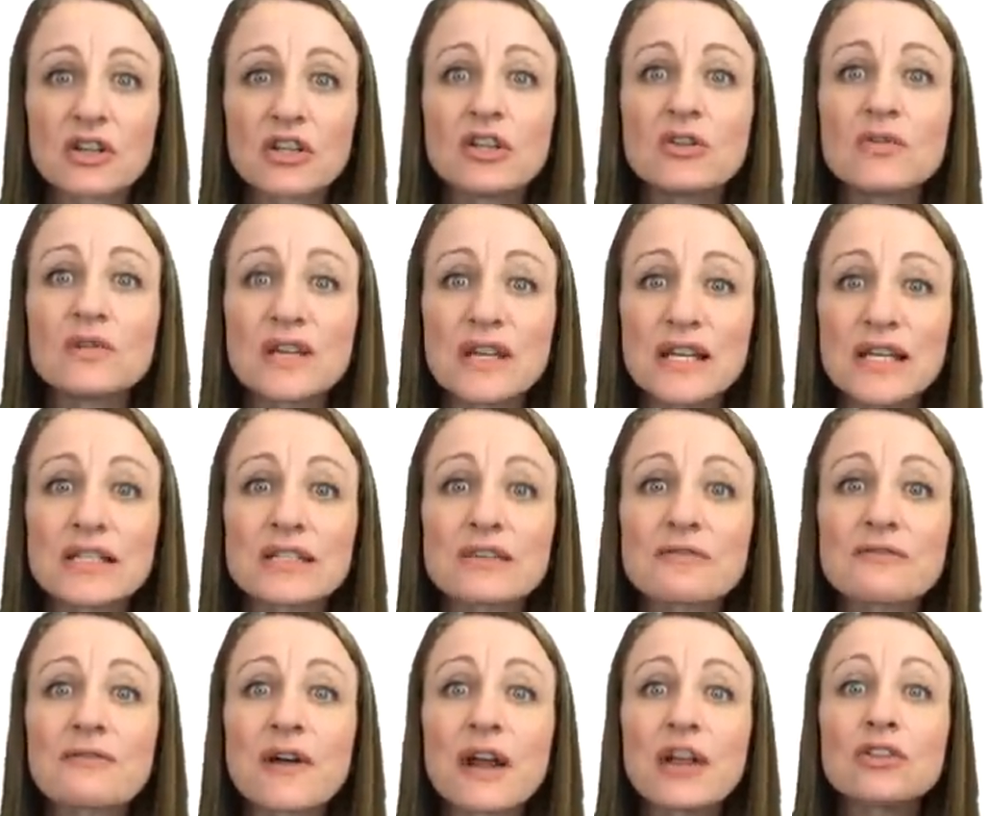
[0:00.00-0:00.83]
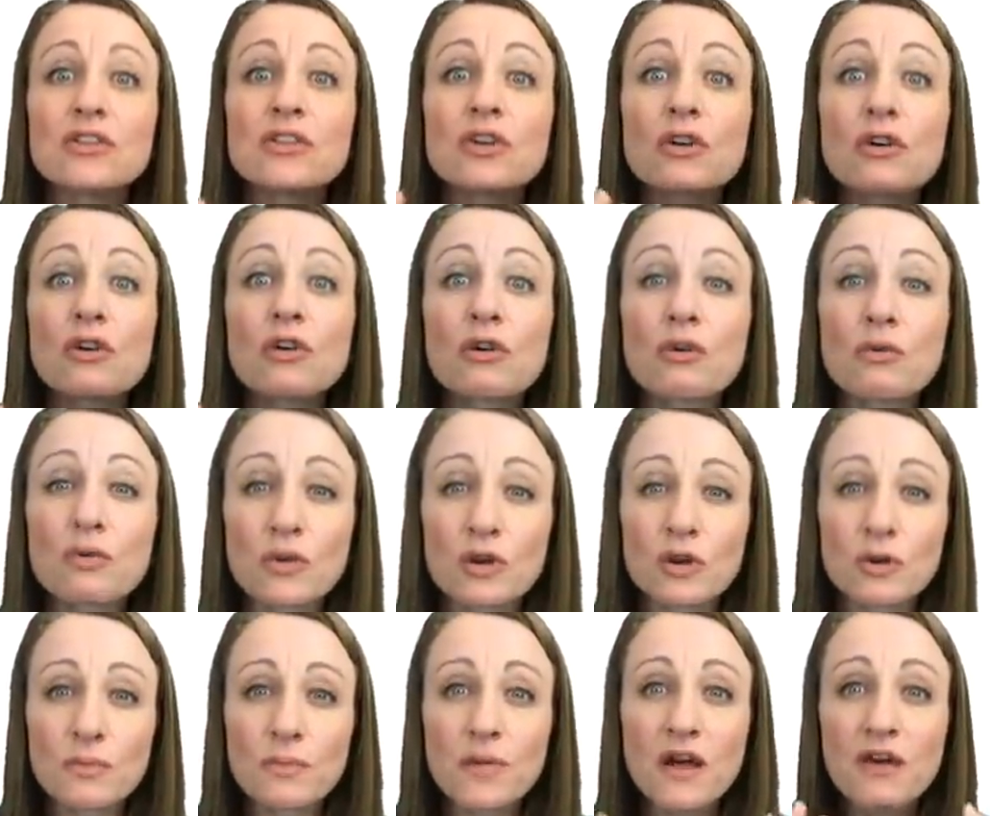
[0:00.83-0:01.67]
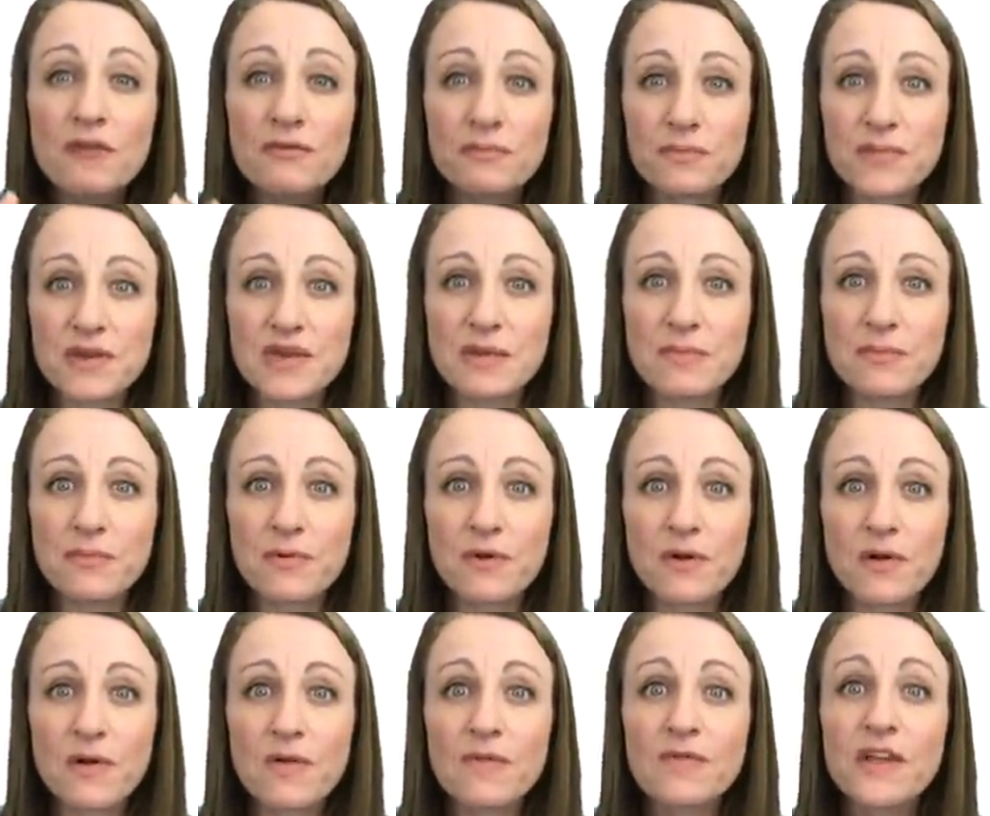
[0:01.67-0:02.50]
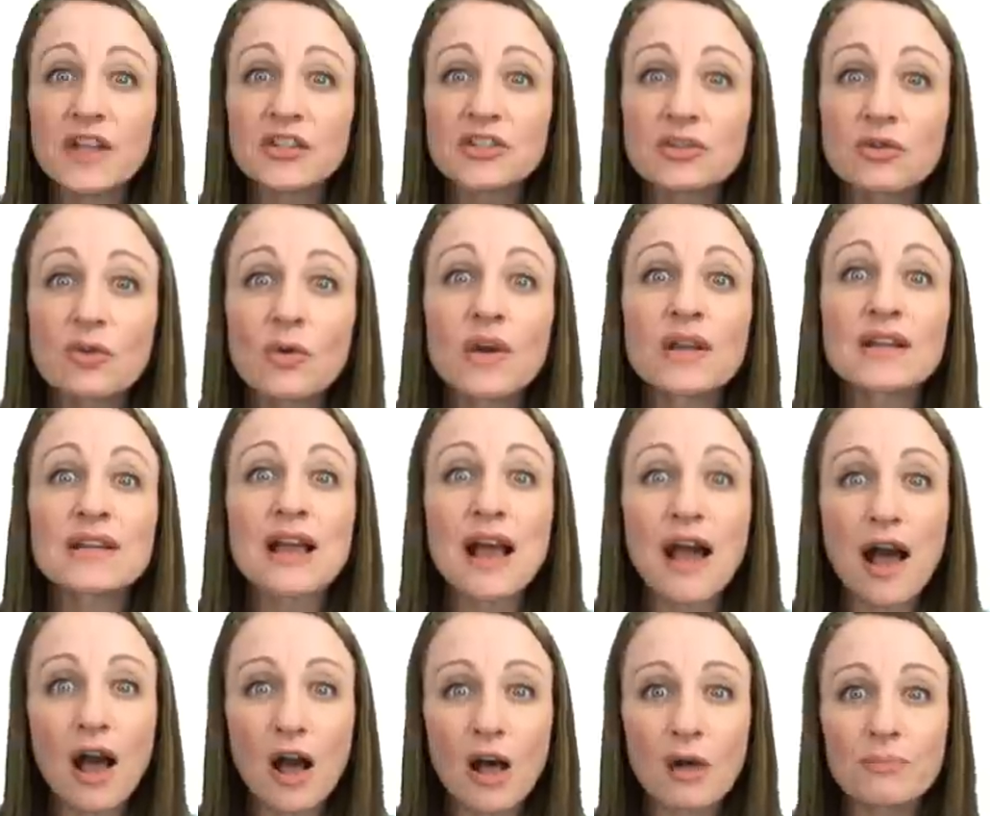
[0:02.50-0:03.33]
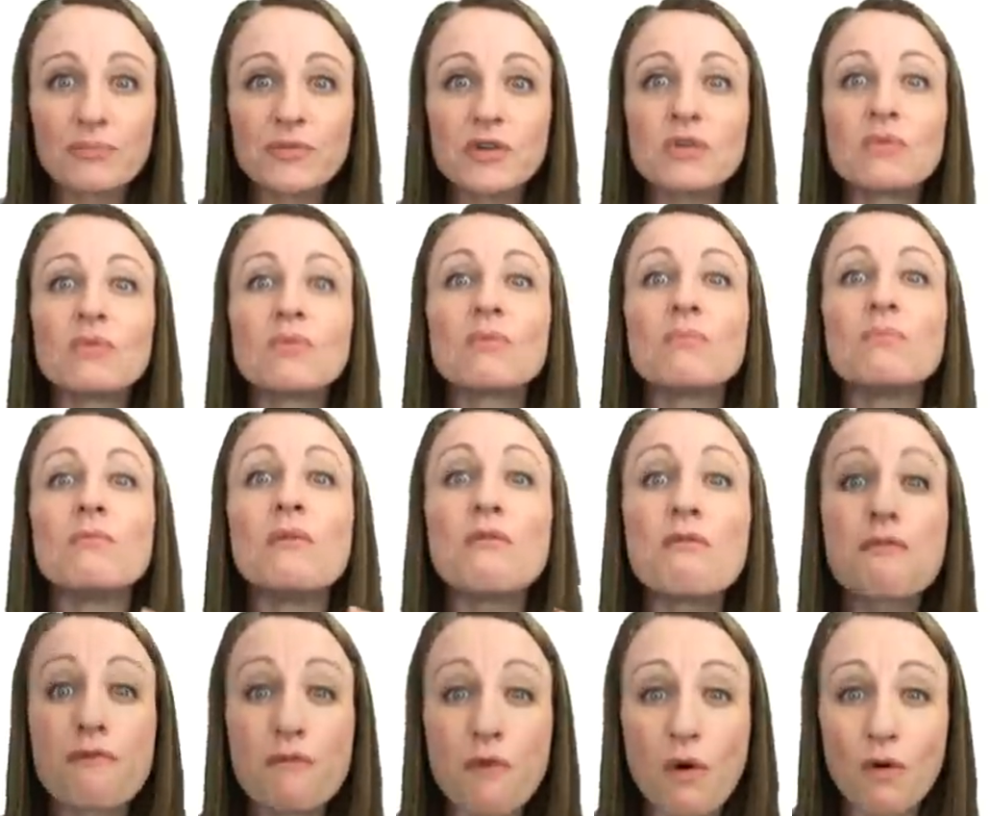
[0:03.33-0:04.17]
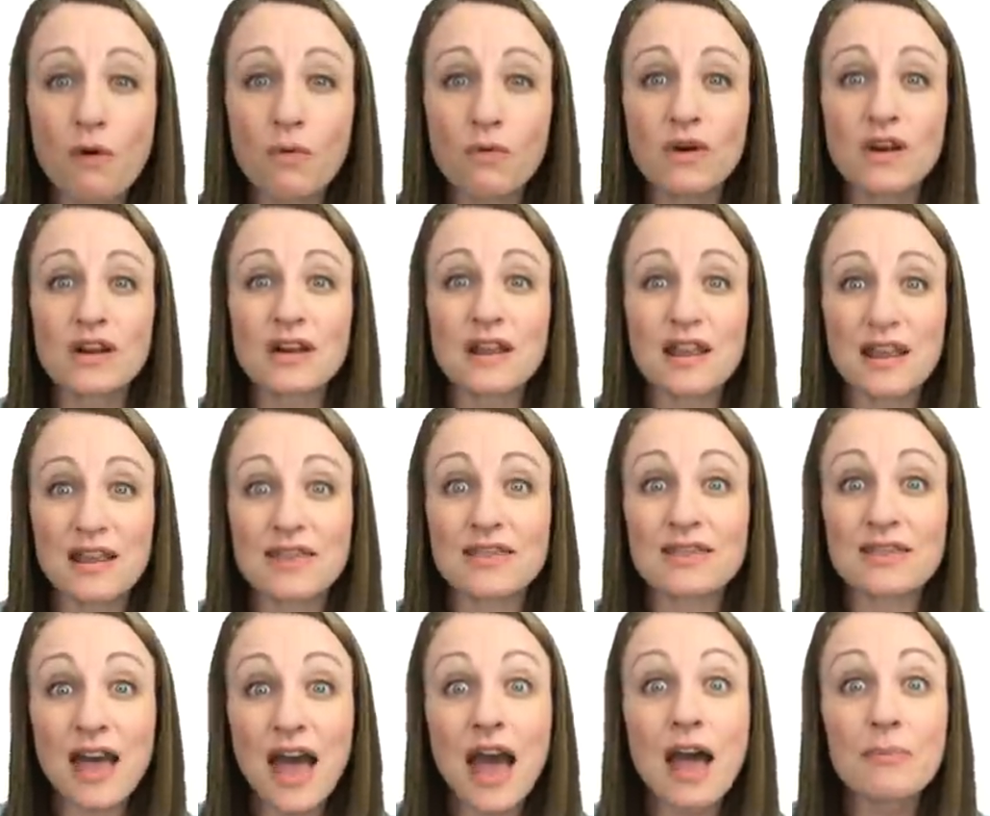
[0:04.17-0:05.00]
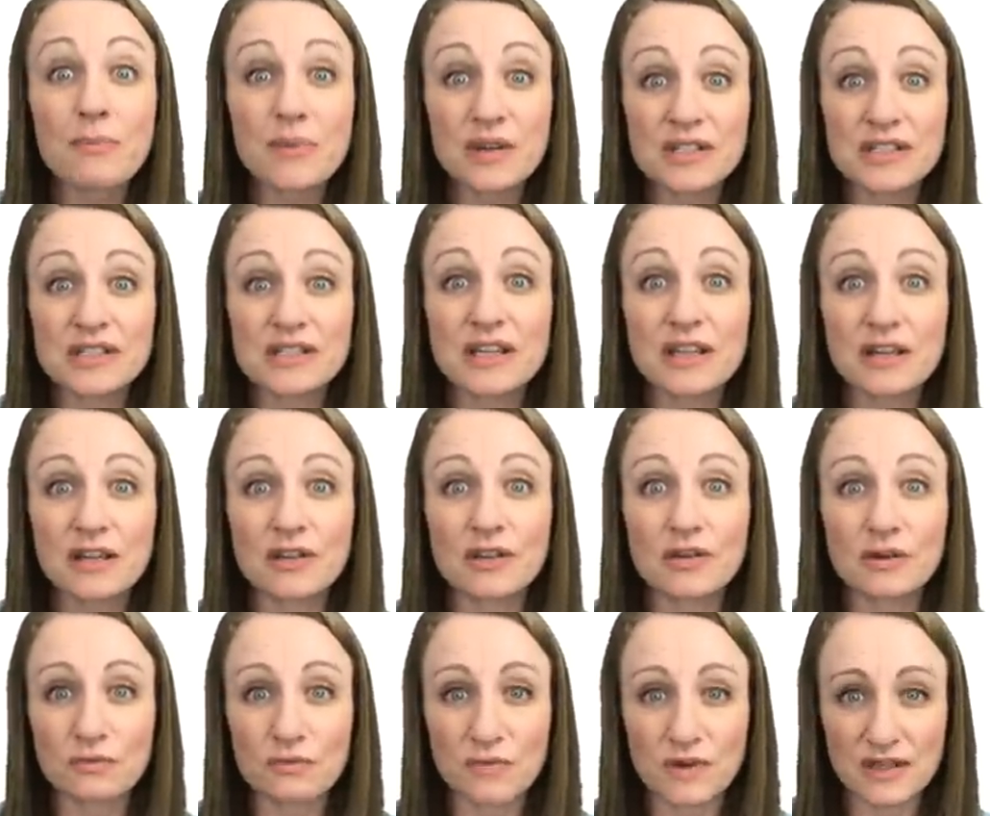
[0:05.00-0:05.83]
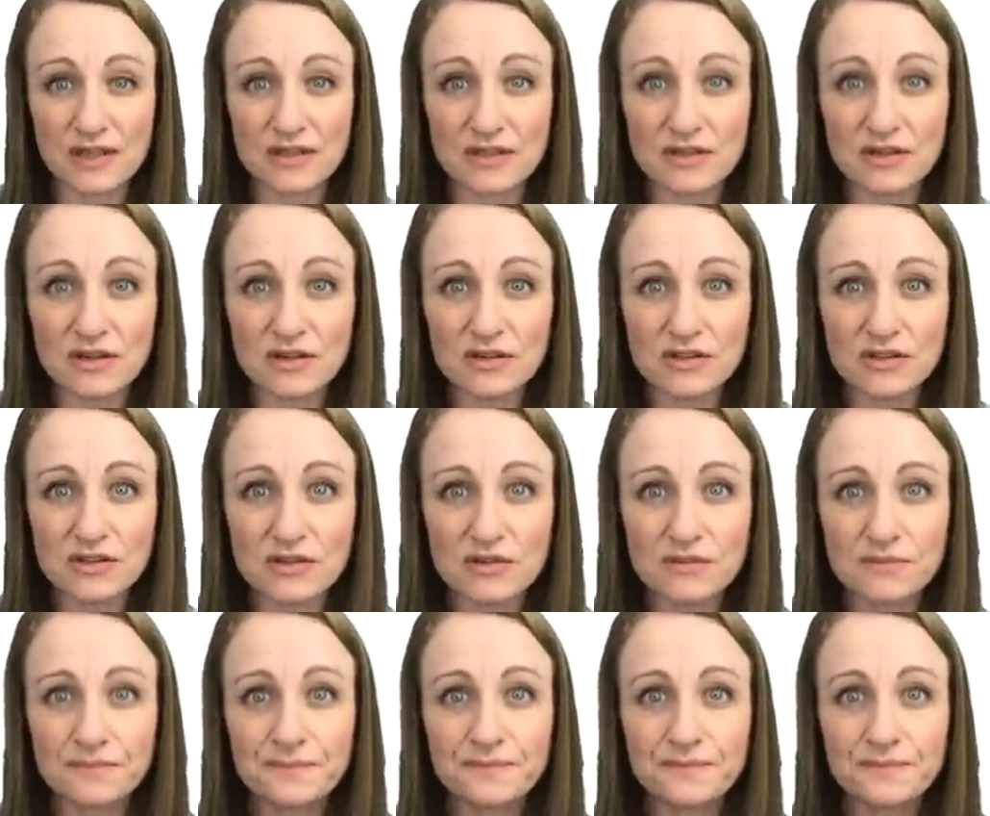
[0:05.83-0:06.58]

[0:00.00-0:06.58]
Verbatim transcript: you need to find the group of people that's going to help you move forward in that particular research.